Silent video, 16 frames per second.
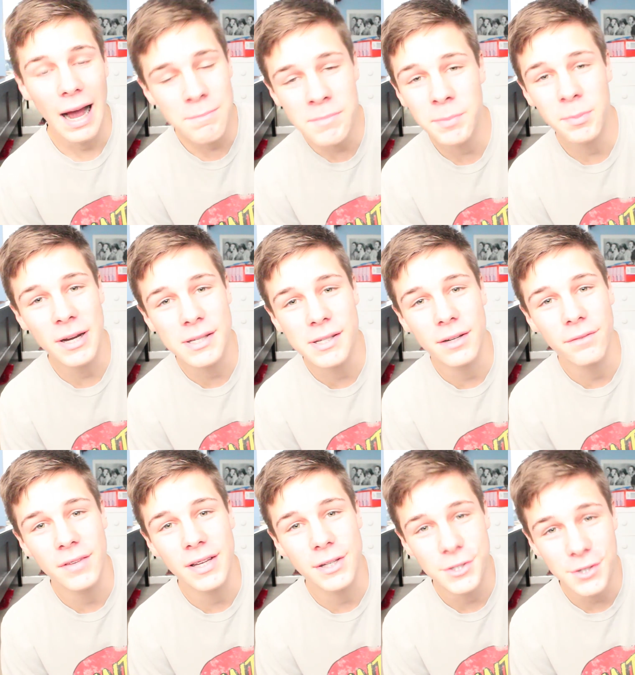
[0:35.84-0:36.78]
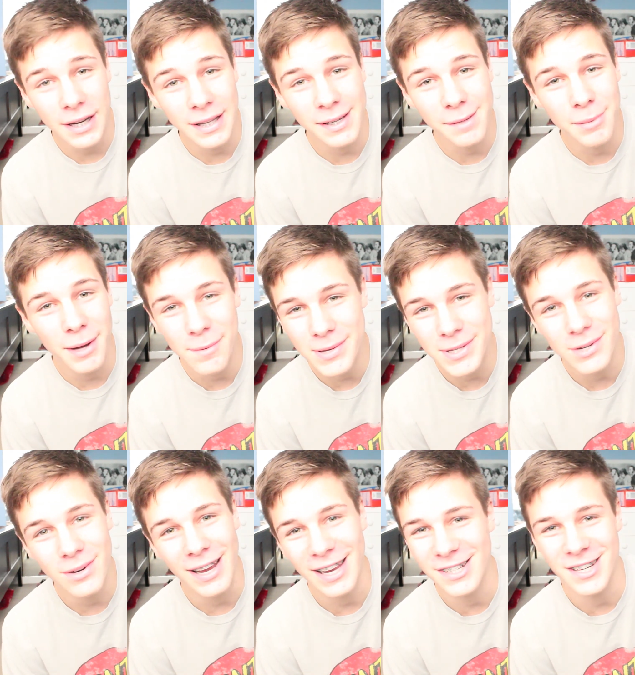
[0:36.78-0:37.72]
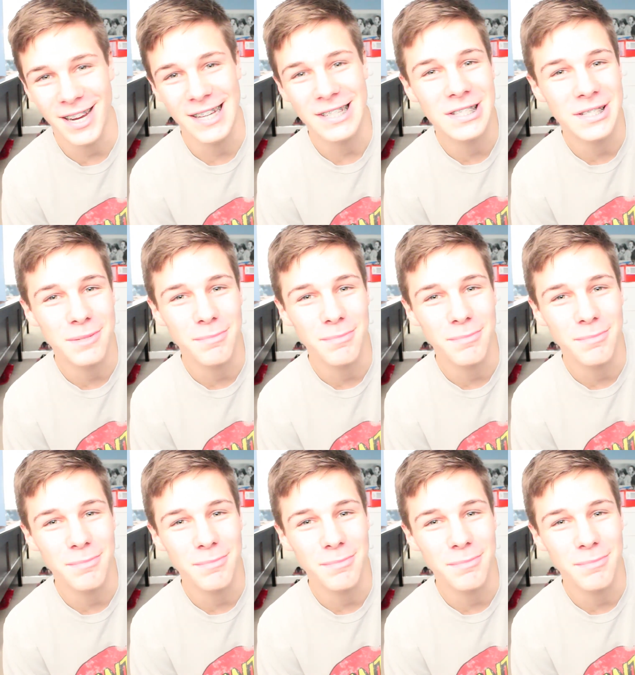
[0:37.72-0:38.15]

I'm the President of the Australian Public School Education